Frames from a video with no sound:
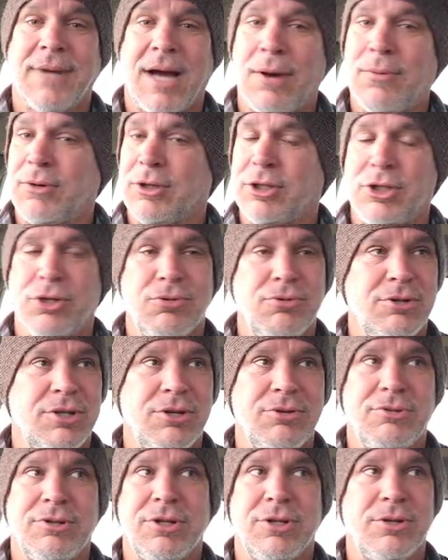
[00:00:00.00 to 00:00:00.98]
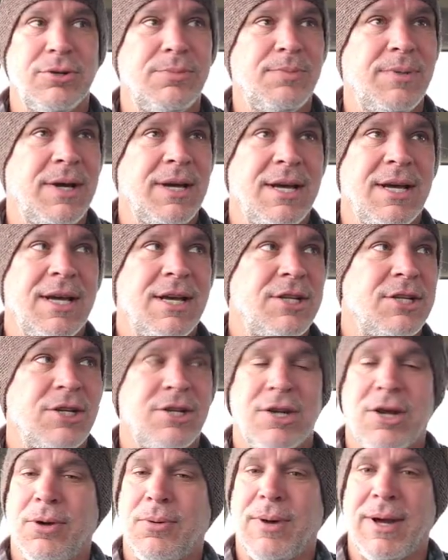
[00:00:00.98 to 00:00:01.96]
I will use YouTube
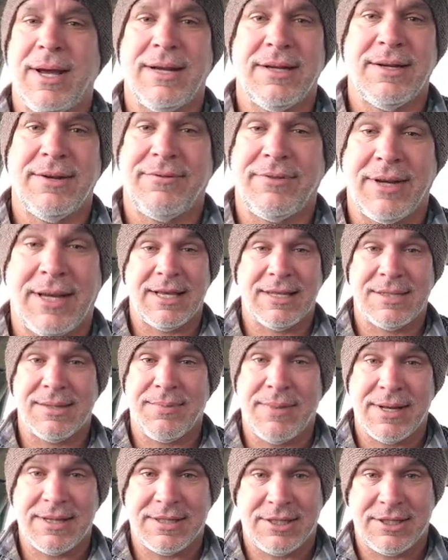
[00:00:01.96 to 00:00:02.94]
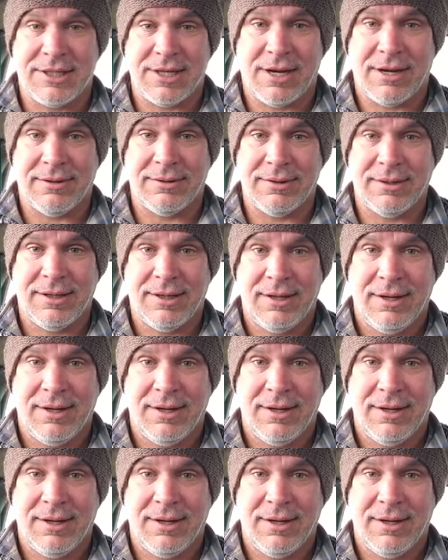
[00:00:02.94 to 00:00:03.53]
to no end it gets the message out.